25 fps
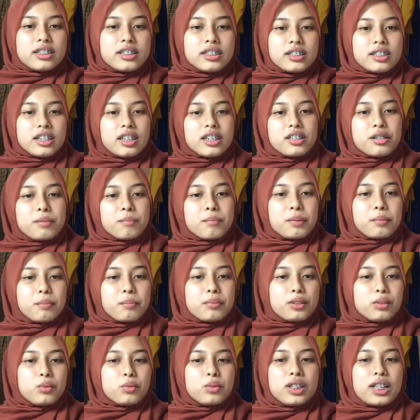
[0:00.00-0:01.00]
the other
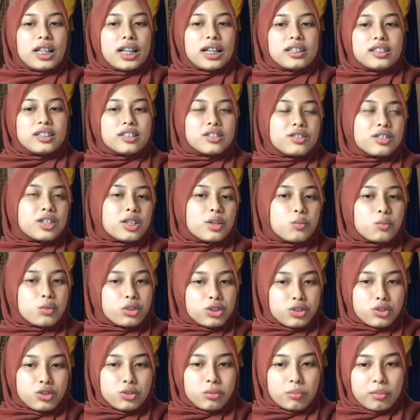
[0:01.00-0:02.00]
people will understand
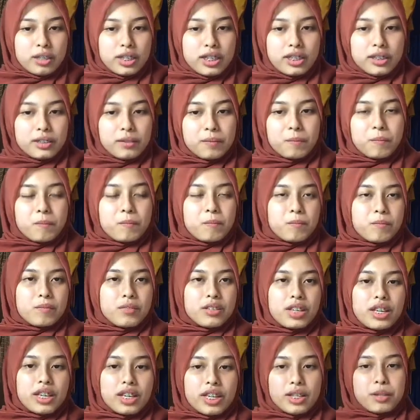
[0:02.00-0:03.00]
what you mean.
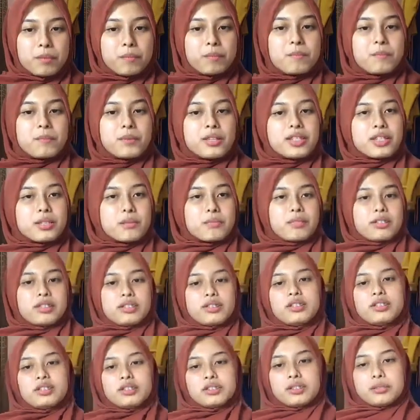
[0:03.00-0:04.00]
In
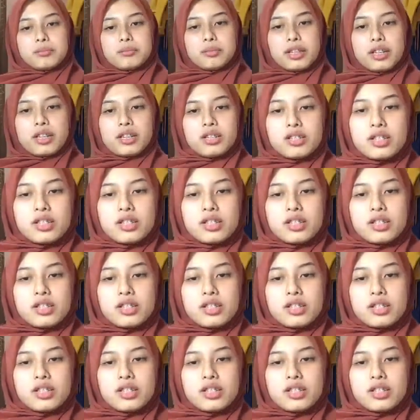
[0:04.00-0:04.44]
principle, the